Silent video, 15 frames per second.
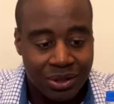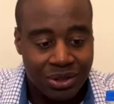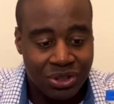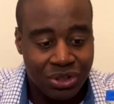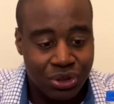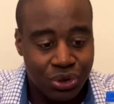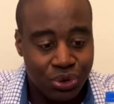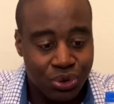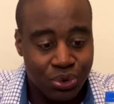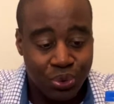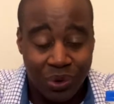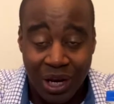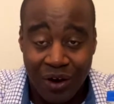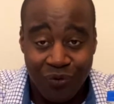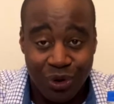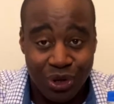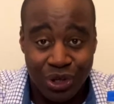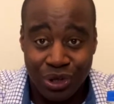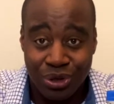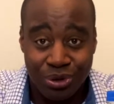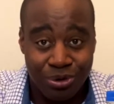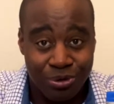to whenever
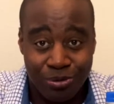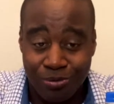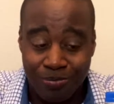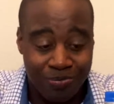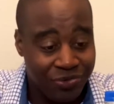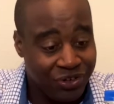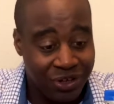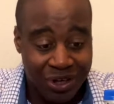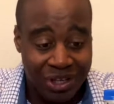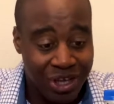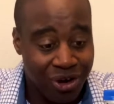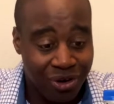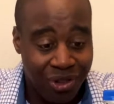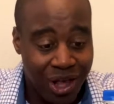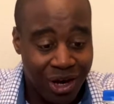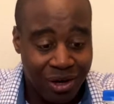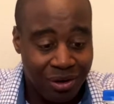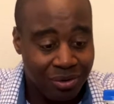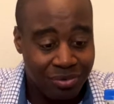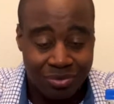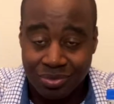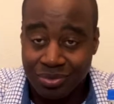you, to a year
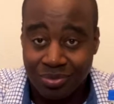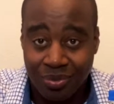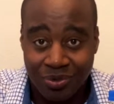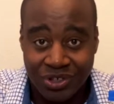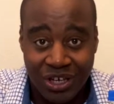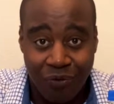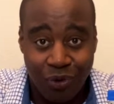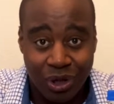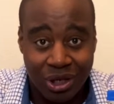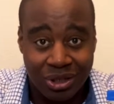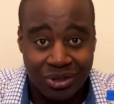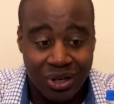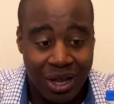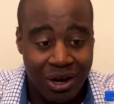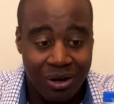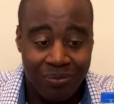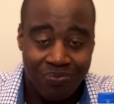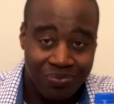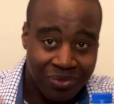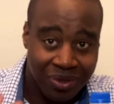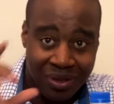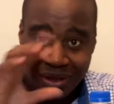later, several years later,
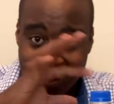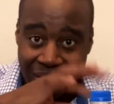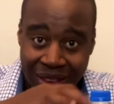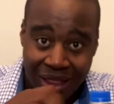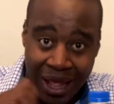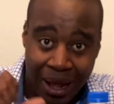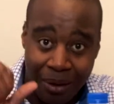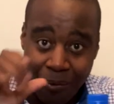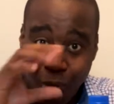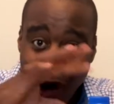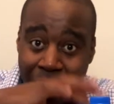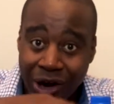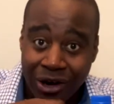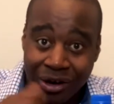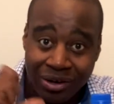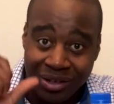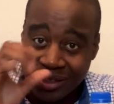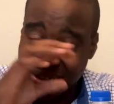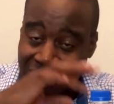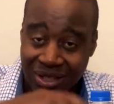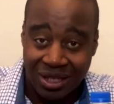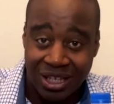that water
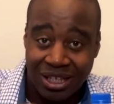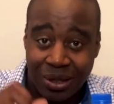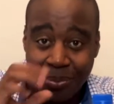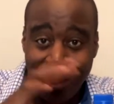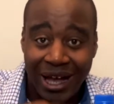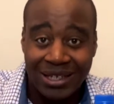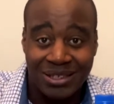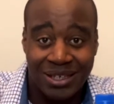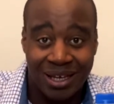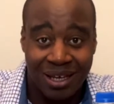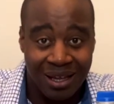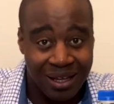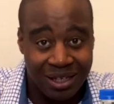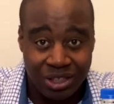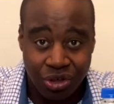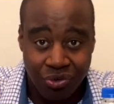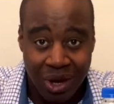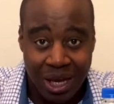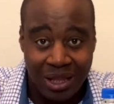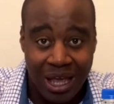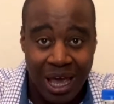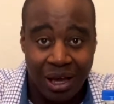is eating up the plastic and it's
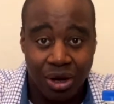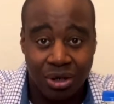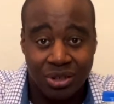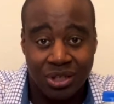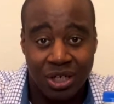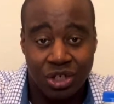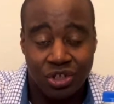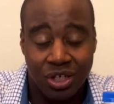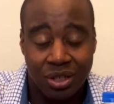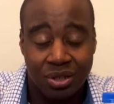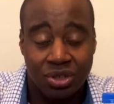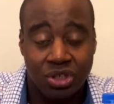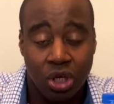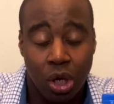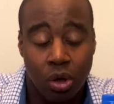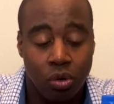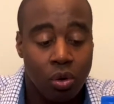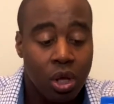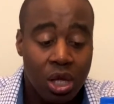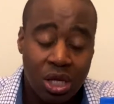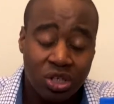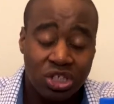creating that carcinogen. So
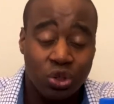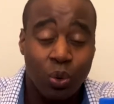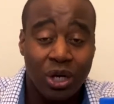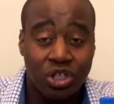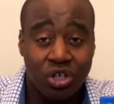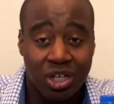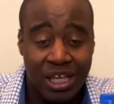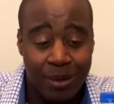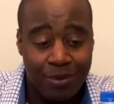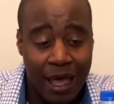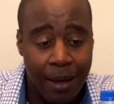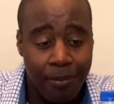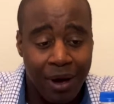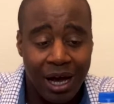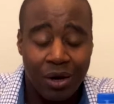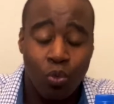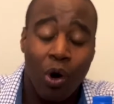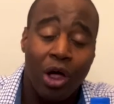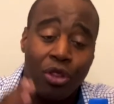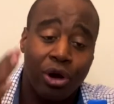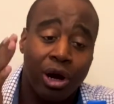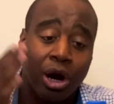just want you to keep that in mind.
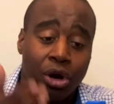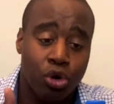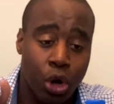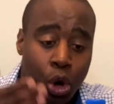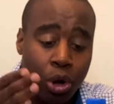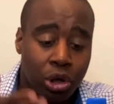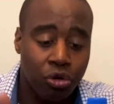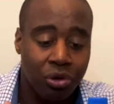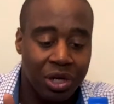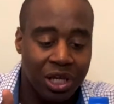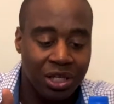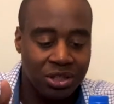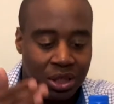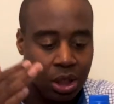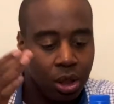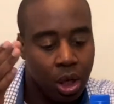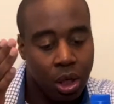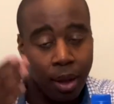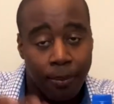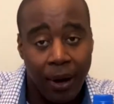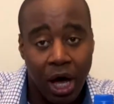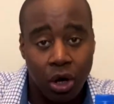While there are no ingredients in here on
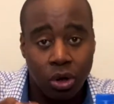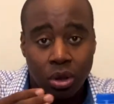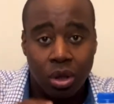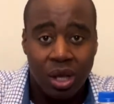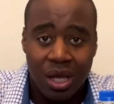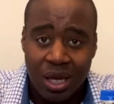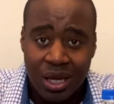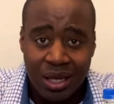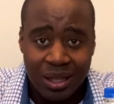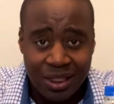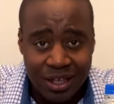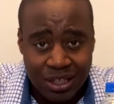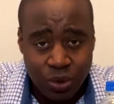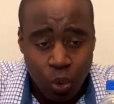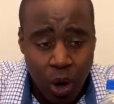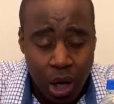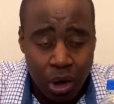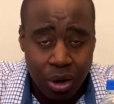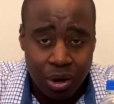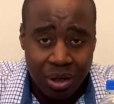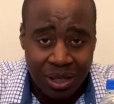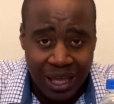the bottle, this
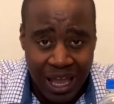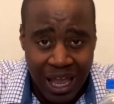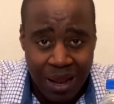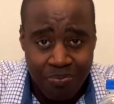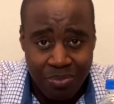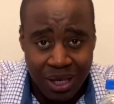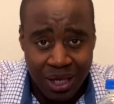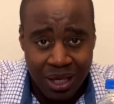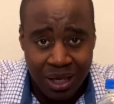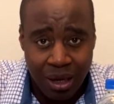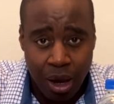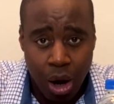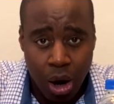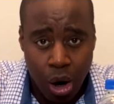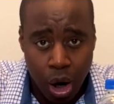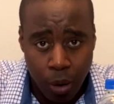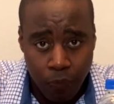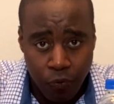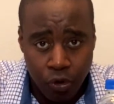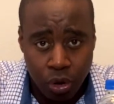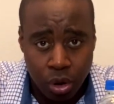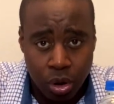water can be
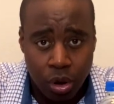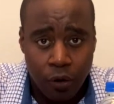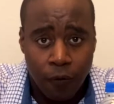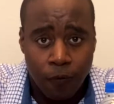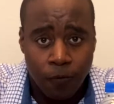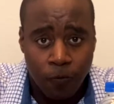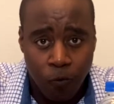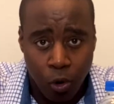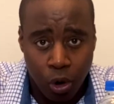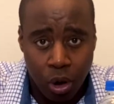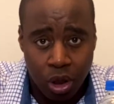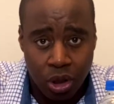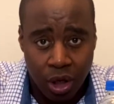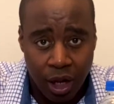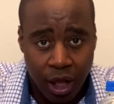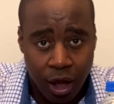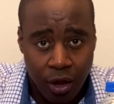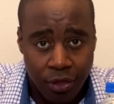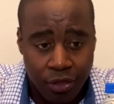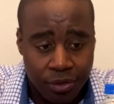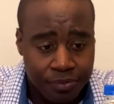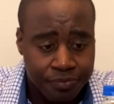harmful for your
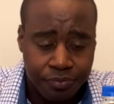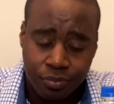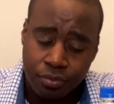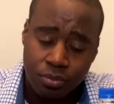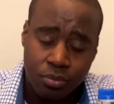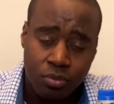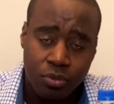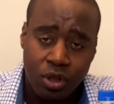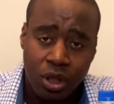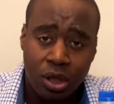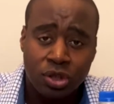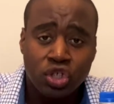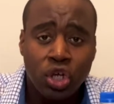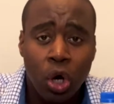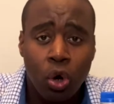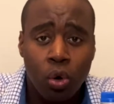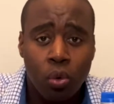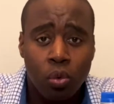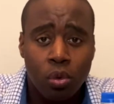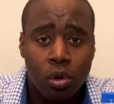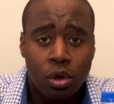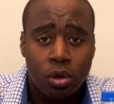health. So,
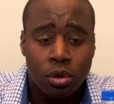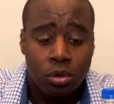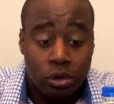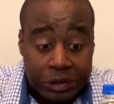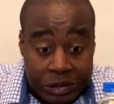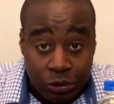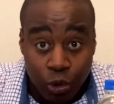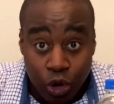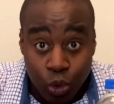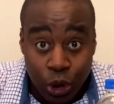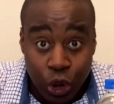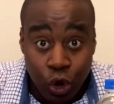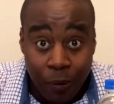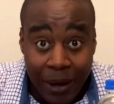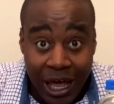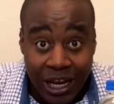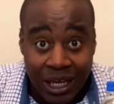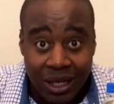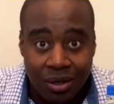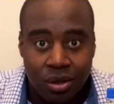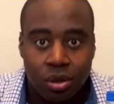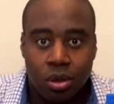what do we do about
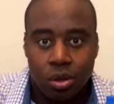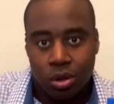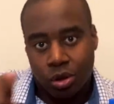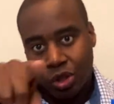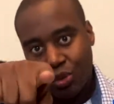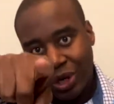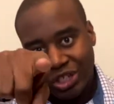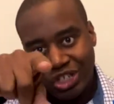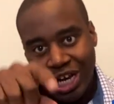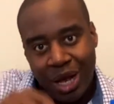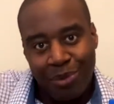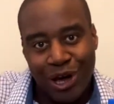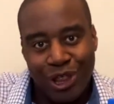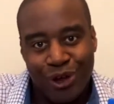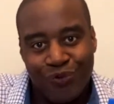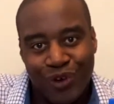it? You want to check out my other